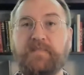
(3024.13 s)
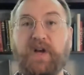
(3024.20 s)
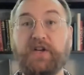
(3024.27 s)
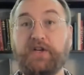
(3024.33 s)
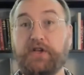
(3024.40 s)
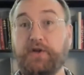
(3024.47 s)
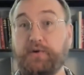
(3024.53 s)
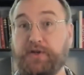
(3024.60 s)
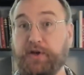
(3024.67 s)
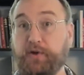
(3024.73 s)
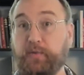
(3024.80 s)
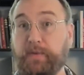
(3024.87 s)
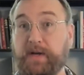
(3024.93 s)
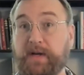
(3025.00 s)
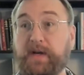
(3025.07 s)

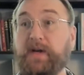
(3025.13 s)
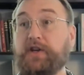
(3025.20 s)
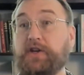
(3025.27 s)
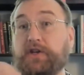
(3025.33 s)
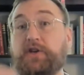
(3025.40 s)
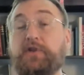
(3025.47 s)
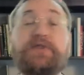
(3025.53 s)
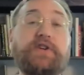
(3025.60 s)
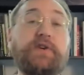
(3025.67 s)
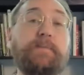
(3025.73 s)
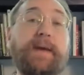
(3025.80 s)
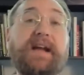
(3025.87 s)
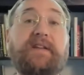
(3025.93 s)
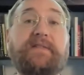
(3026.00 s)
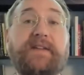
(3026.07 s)
YouTube
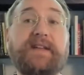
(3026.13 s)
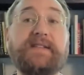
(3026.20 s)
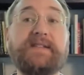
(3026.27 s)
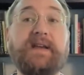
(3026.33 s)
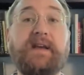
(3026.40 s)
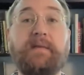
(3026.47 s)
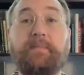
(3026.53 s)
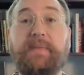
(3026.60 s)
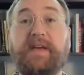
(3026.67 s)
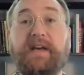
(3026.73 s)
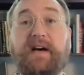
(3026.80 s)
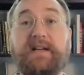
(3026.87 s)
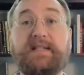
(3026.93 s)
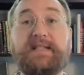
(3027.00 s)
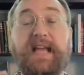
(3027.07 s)
benefits
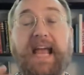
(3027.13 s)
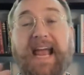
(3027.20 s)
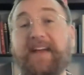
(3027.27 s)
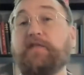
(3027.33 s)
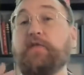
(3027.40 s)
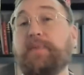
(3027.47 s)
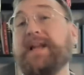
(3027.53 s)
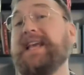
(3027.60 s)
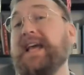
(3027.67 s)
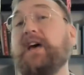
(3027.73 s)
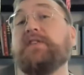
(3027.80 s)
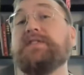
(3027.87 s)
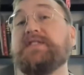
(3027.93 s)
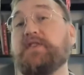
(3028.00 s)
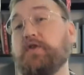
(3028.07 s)
because everybody
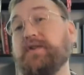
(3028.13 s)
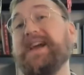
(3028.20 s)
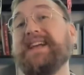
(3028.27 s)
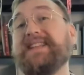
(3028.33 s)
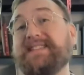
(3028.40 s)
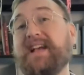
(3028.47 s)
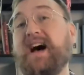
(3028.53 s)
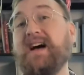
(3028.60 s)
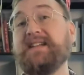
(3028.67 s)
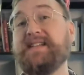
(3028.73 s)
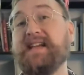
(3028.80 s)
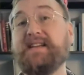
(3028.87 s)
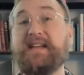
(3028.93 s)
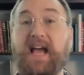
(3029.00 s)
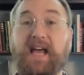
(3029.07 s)
else creates
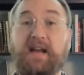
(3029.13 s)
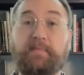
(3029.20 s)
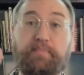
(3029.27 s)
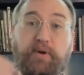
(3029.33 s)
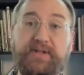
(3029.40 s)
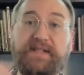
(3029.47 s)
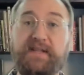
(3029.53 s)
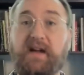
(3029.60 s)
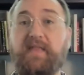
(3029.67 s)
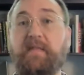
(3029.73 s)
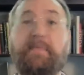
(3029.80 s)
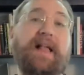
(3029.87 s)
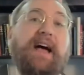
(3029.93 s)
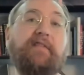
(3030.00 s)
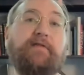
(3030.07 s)
content and puts it on the
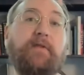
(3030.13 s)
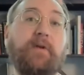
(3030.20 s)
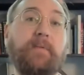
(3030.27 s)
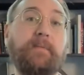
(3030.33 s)
platform.